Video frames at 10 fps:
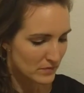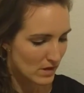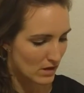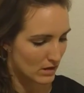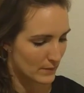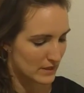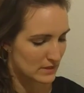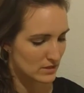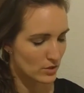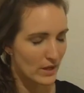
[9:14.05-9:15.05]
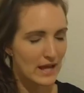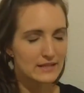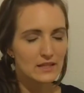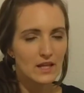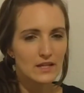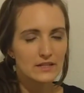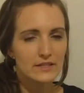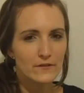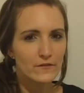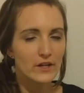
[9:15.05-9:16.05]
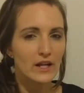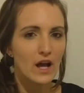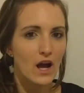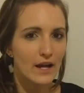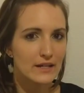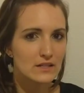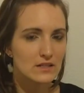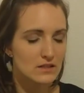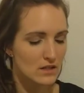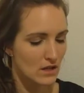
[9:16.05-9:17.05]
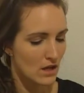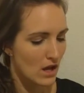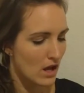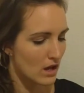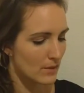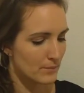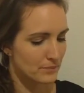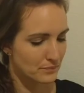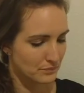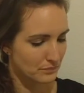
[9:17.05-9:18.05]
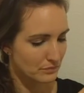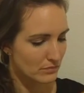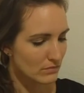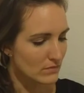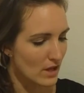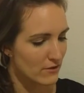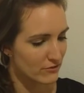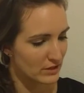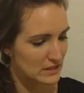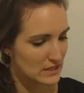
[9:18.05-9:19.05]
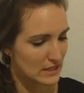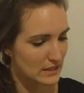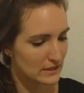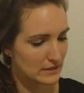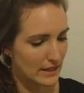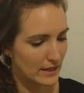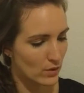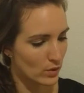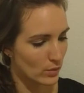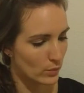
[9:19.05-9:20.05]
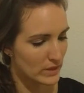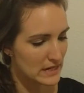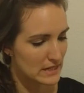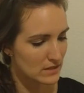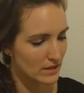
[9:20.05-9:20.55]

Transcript: And so it has a lot of different kinds of things in it, like wheat.